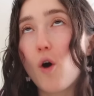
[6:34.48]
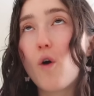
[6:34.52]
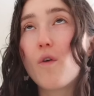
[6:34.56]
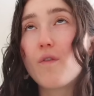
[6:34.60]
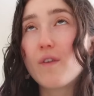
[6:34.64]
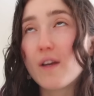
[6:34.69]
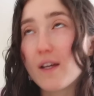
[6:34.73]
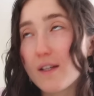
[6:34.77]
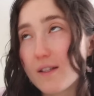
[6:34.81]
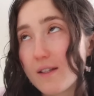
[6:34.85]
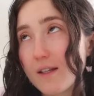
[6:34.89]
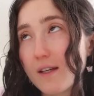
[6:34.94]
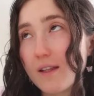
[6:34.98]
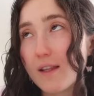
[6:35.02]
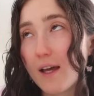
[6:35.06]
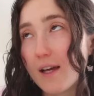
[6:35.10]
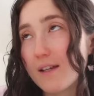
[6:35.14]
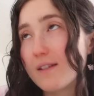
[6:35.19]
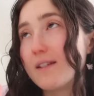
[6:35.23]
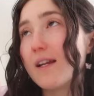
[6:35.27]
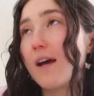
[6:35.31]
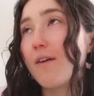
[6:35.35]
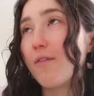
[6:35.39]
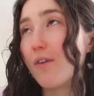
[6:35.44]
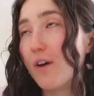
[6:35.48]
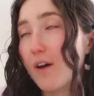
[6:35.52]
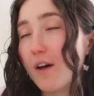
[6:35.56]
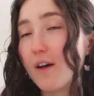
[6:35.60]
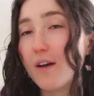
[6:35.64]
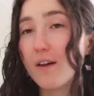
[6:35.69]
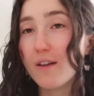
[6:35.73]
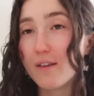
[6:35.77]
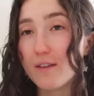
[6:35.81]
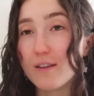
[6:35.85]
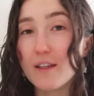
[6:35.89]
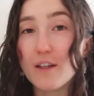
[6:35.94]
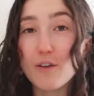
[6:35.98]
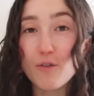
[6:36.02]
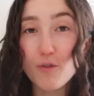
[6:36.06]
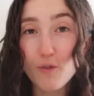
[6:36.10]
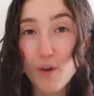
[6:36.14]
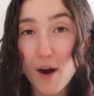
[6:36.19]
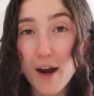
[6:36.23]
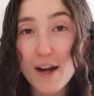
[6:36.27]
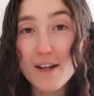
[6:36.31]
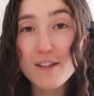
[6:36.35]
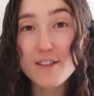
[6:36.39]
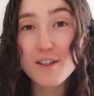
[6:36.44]
Obviously, there's never the
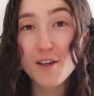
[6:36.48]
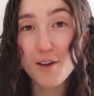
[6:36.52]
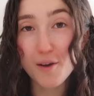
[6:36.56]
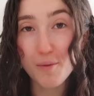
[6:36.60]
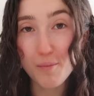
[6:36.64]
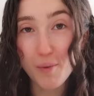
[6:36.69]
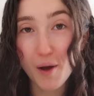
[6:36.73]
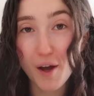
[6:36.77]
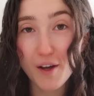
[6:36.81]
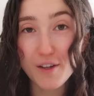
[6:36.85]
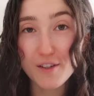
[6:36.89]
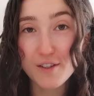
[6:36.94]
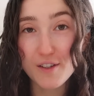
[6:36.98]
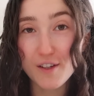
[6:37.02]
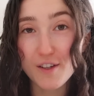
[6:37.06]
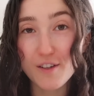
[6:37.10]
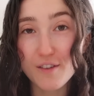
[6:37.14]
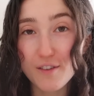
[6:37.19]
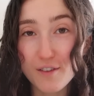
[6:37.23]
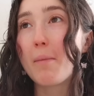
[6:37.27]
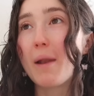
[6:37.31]
right person,